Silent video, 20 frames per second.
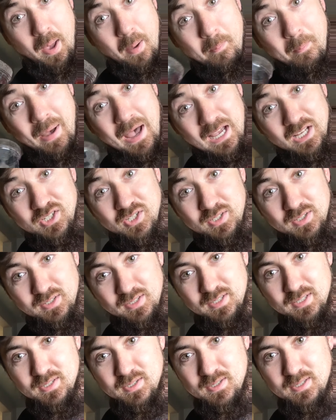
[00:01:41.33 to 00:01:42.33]
imagine
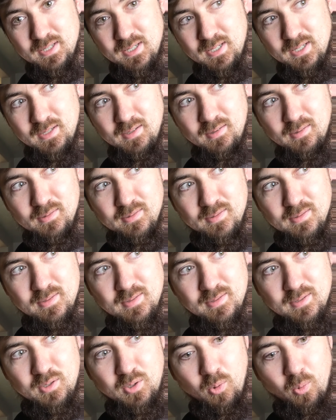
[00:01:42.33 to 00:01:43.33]
this
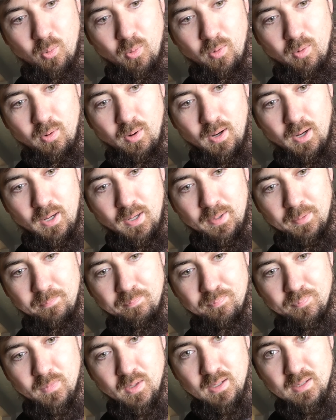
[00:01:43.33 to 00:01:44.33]
is your
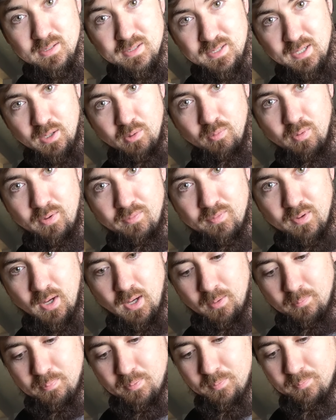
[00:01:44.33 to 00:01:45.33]
Zen Reef
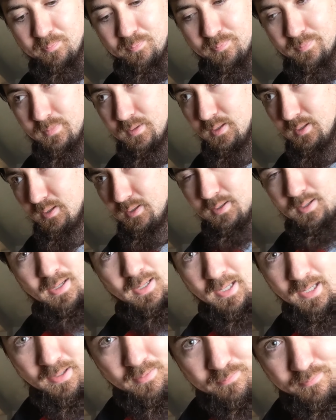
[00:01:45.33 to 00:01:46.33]
cup.
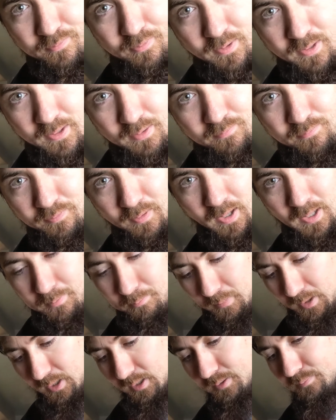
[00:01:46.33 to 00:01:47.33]
Can't freaking
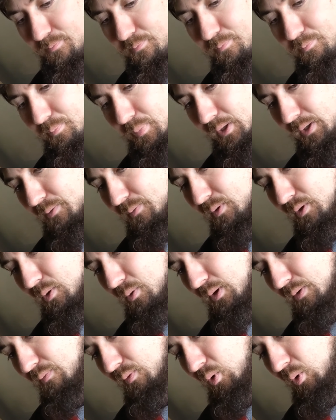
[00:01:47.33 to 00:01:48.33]
find mine, but you
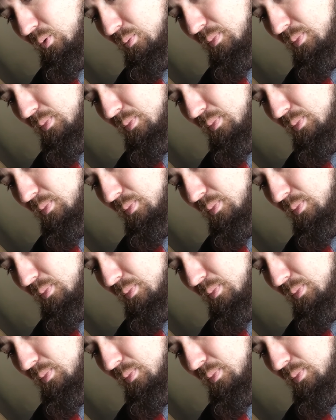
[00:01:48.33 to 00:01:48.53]
have a whole